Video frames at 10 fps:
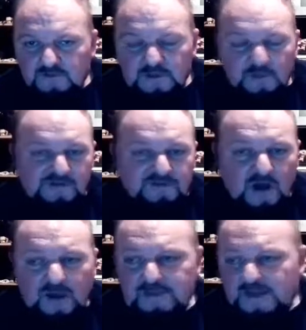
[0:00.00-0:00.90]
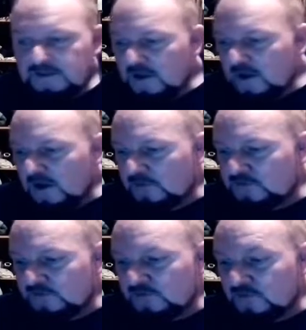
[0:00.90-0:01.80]
Well, there was a time that I would
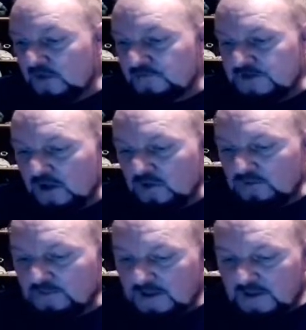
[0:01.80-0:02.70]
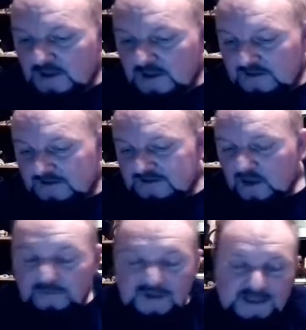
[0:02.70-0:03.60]
sort of scoff at the whole
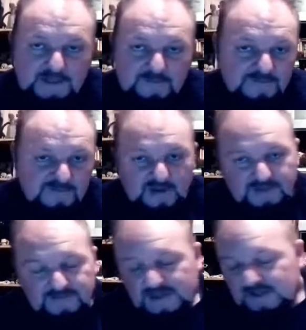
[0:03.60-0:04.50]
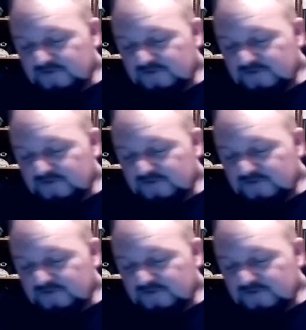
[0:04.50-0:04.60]
medium psychic thing.